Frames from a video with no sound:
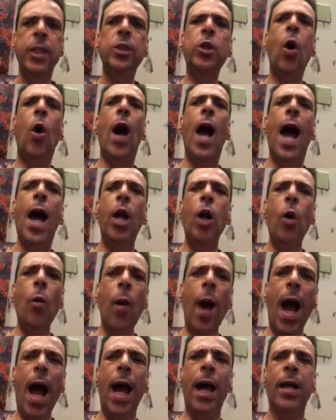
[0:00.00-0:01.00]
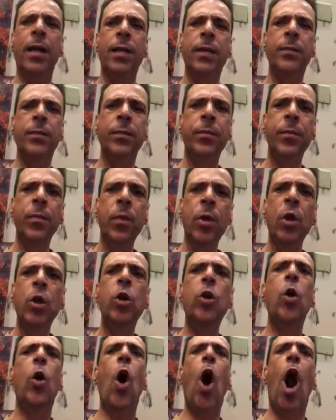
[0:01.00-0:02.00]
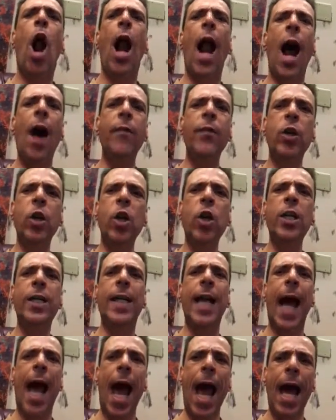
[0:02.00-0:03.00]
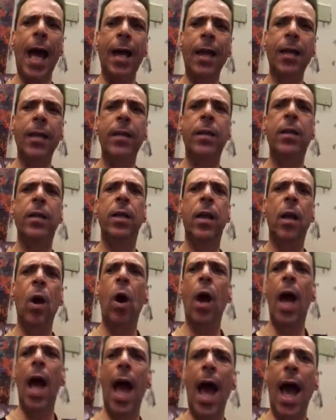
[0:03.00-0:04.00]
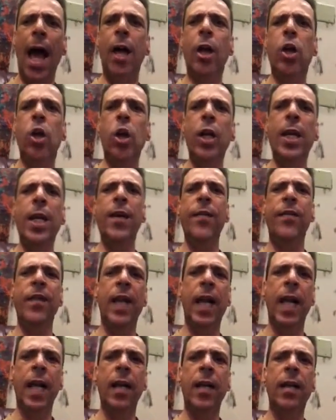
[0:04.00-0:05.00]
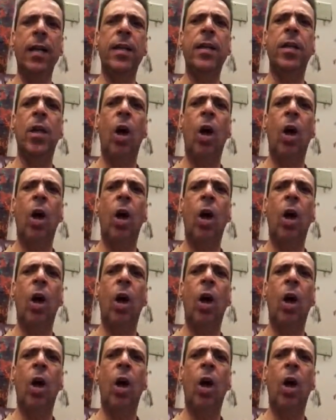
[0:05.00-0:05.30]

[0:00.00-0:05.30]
So anyway, you all have a good day. And good evening,